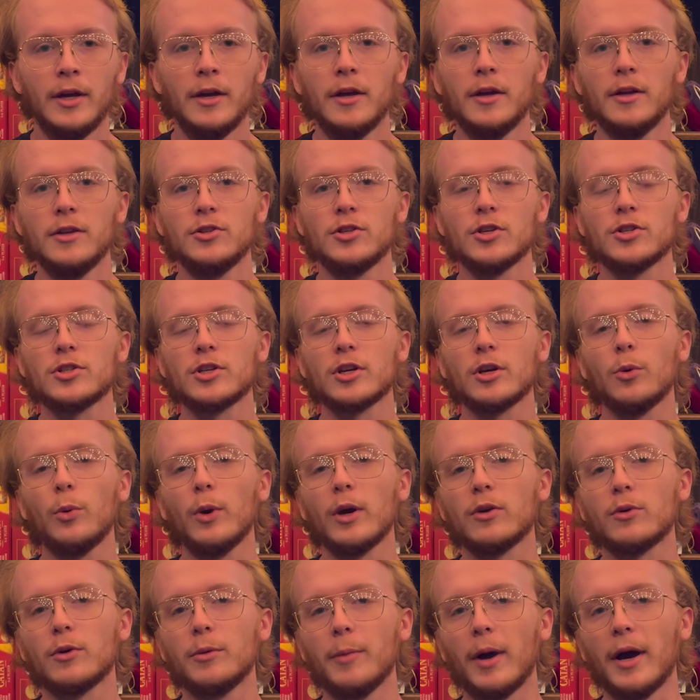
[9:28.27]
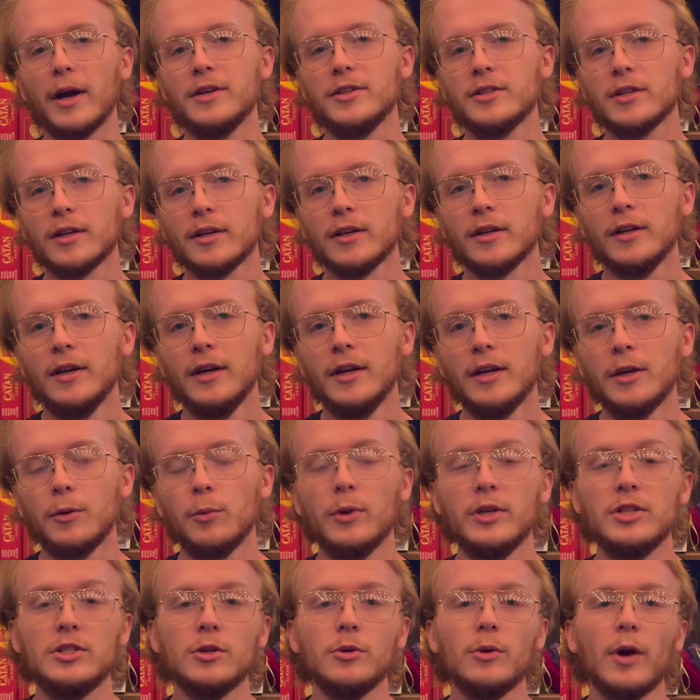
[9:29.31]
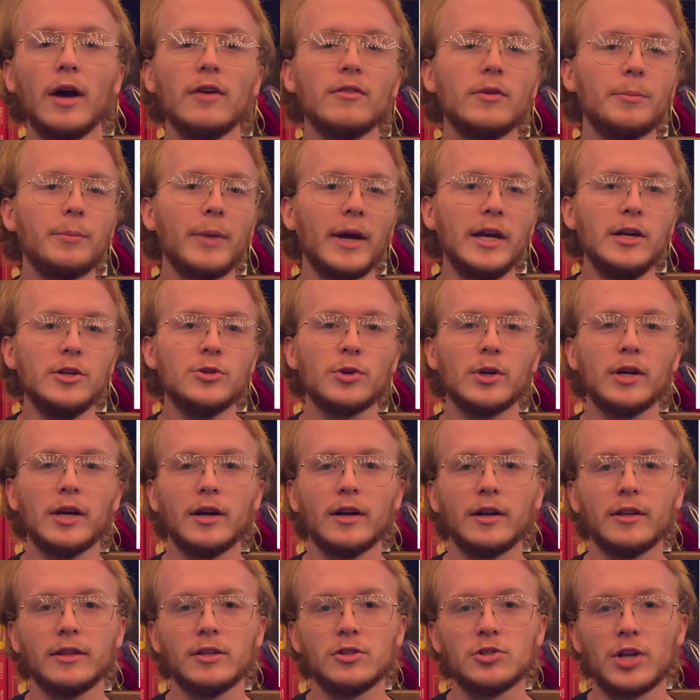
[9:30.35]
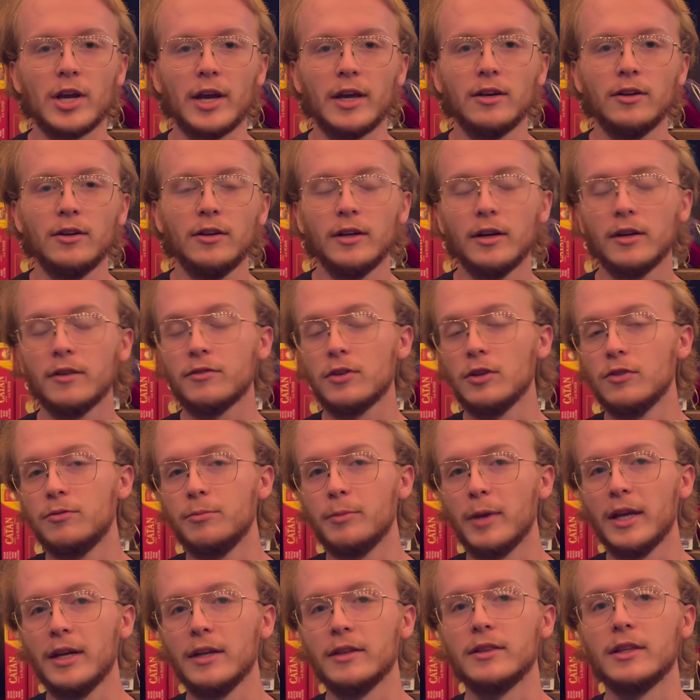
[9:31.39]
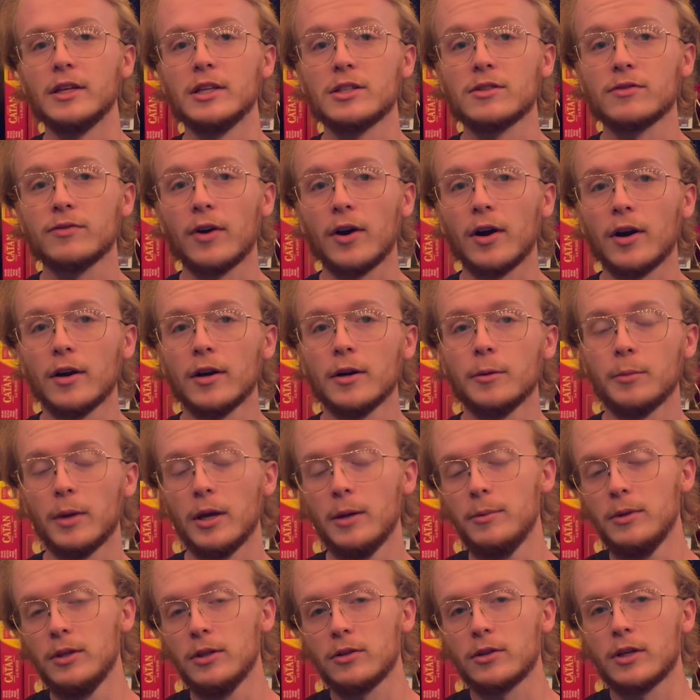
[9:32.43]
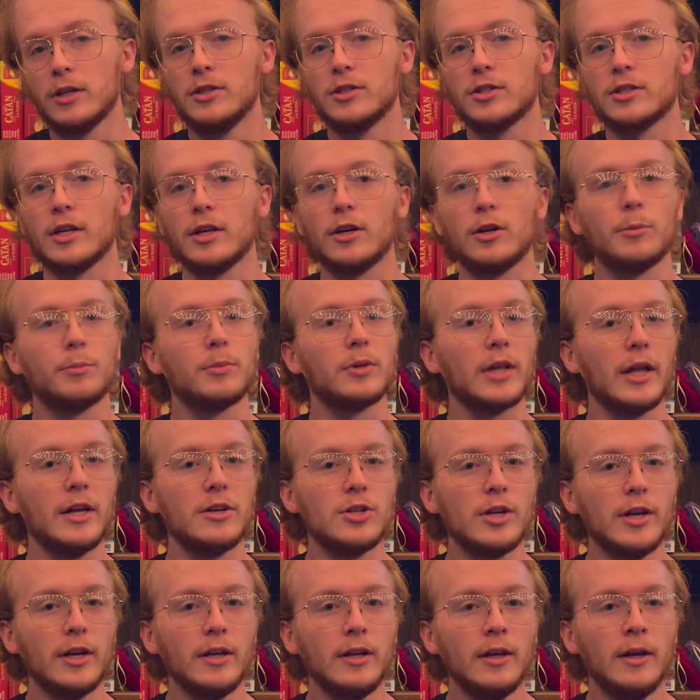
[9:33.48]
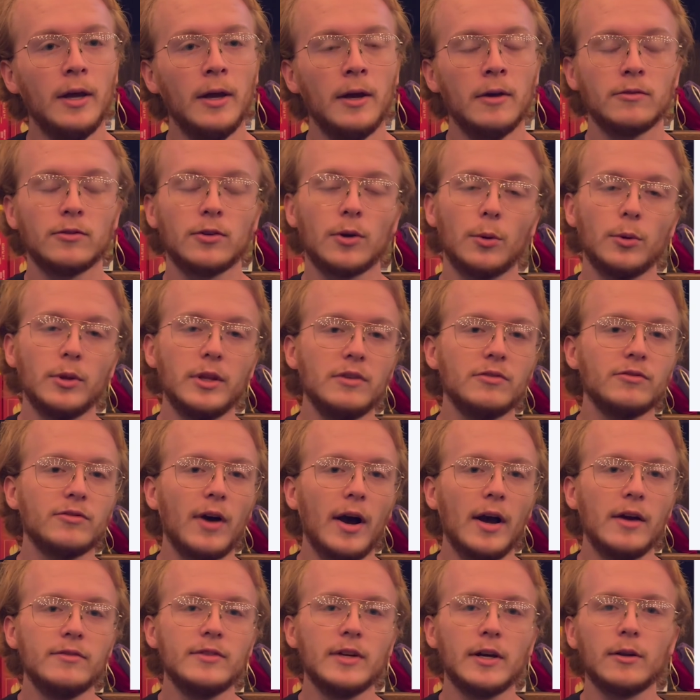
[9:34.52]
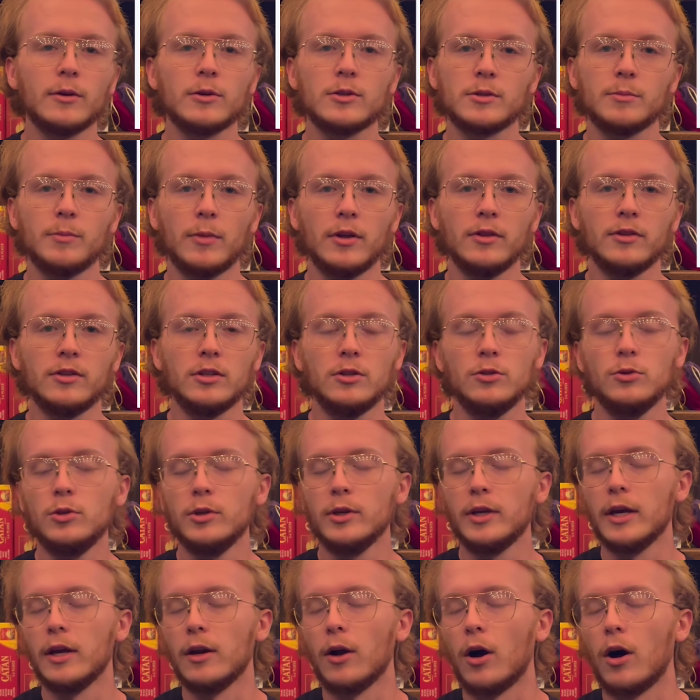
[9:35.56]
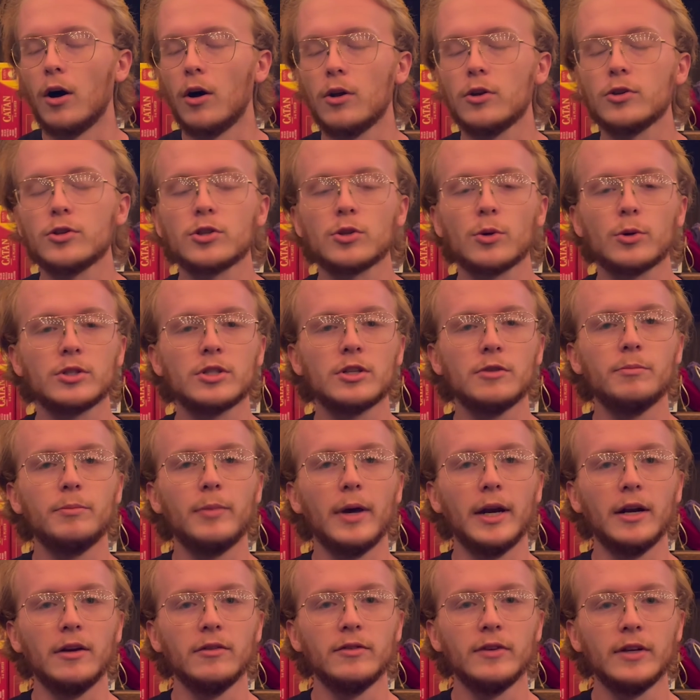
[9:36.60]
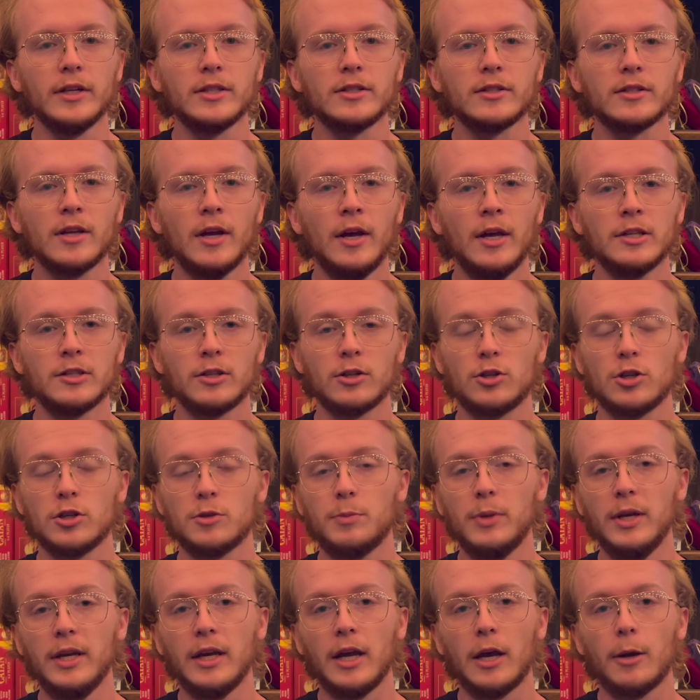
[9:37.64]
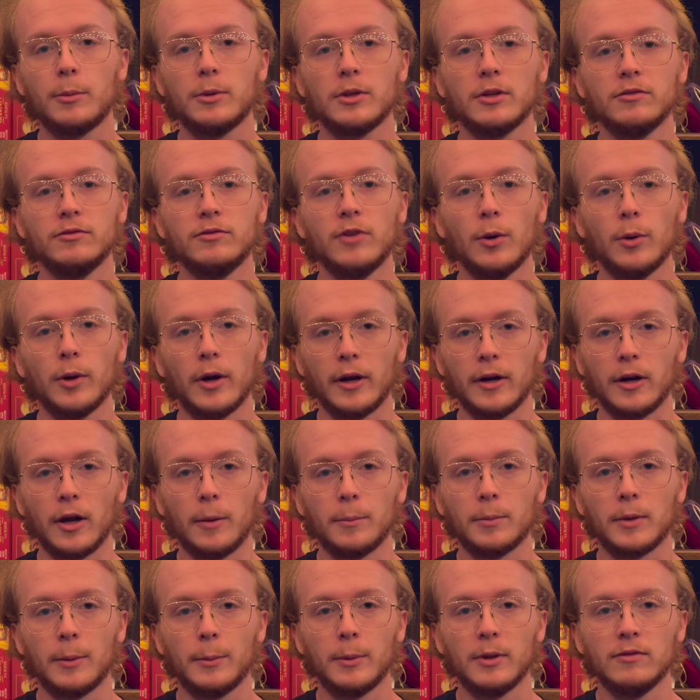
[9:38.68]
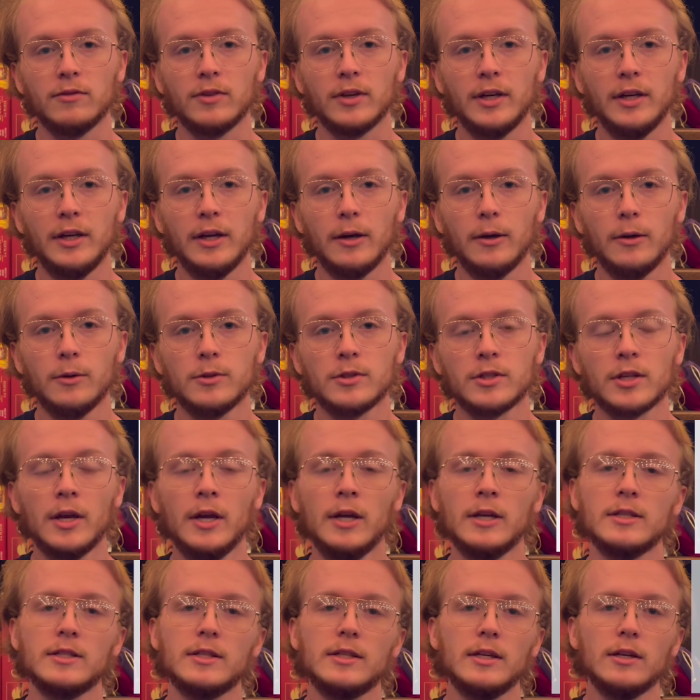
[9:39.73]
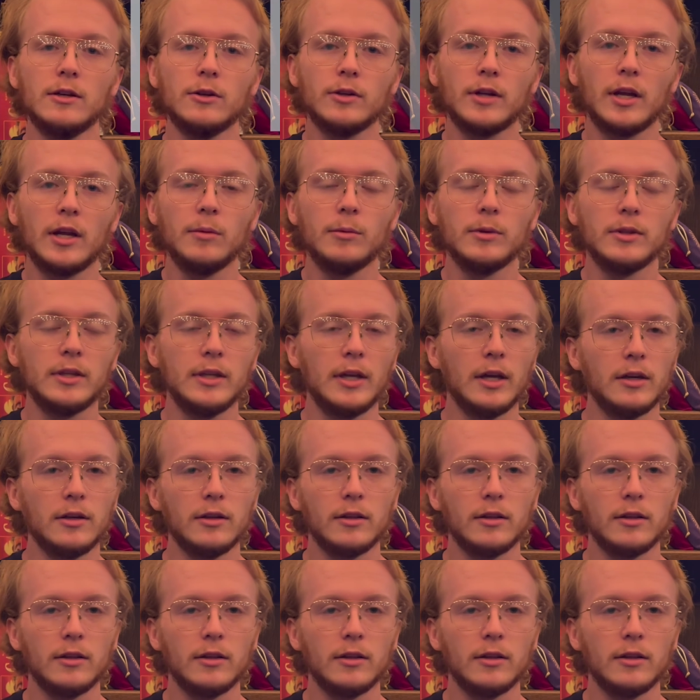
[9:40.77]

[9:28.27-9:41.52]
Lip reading: Just a quick reminder, we do have a Patreon on the channel, and if you've made it this far, maybe you'll consider pledging. For only $5 a month, you do get all sorts of benefits, such as being able to vote on upcoming videos, see your name at the end of the